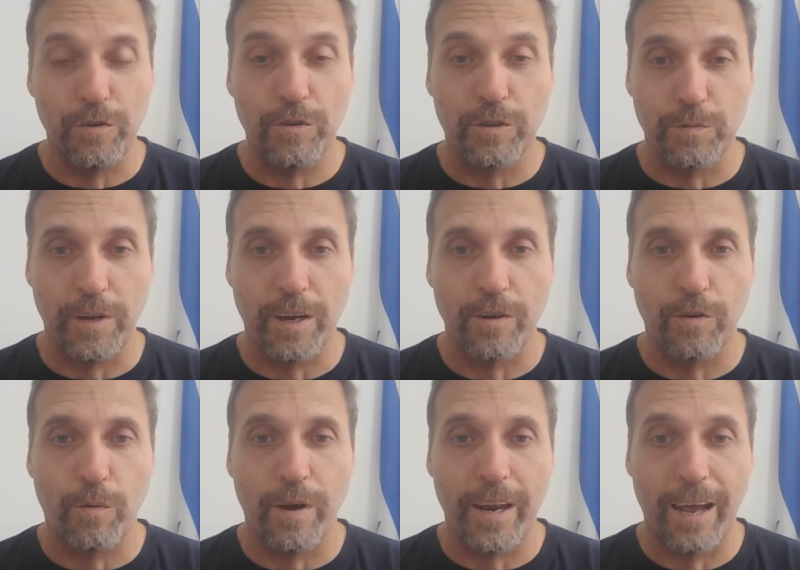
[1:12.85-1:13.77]
because we don't
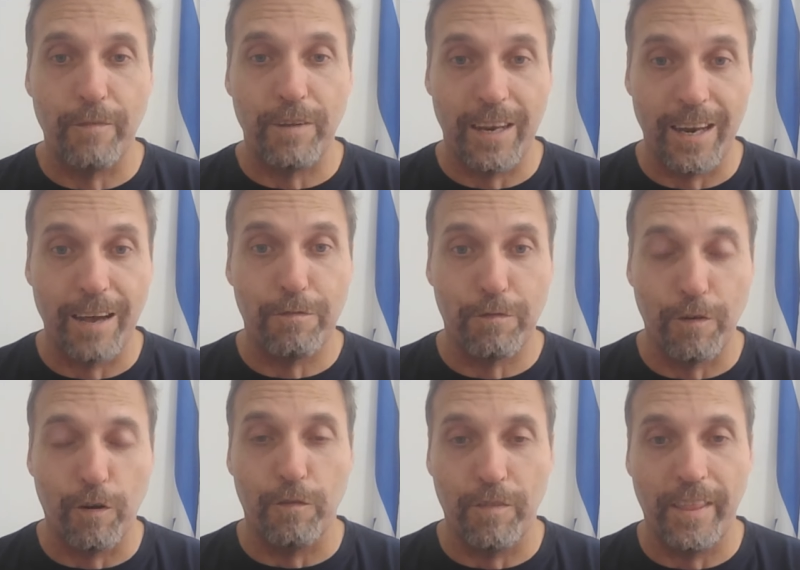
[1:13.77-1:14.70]
quite have enough
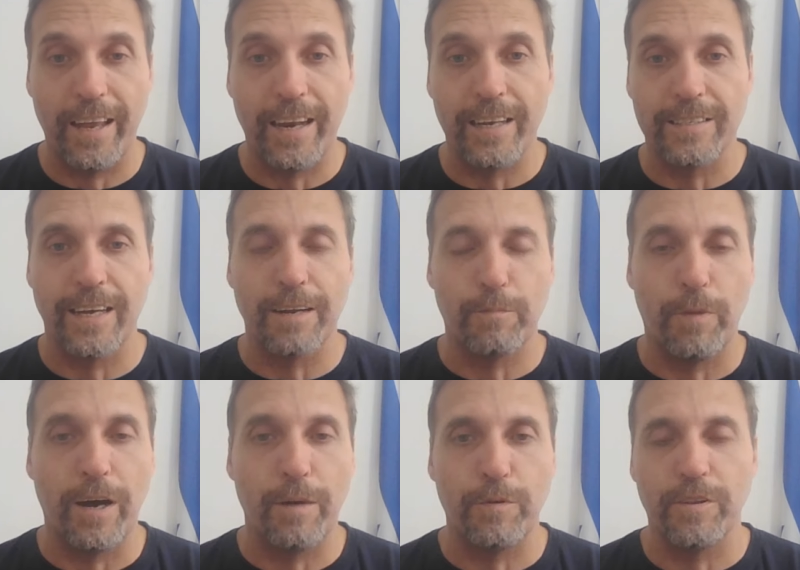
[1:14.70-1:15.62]
of that exact
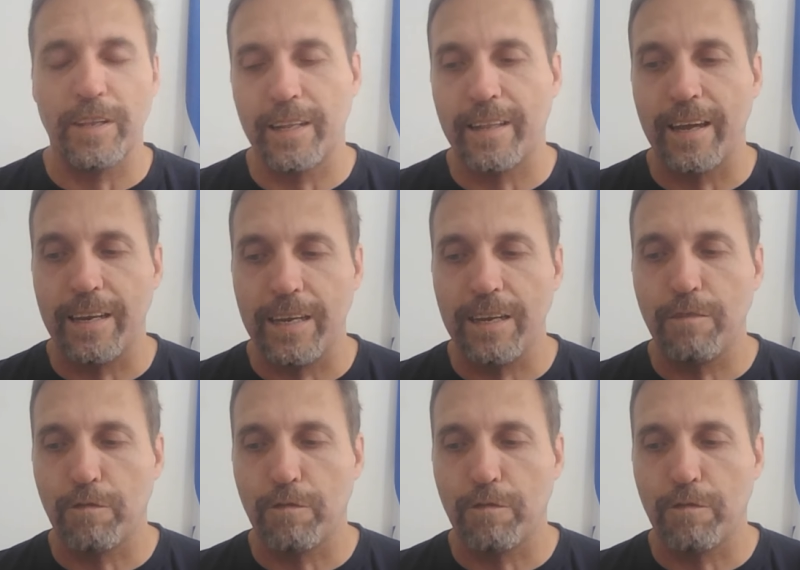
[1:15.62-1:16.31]
Bible that they need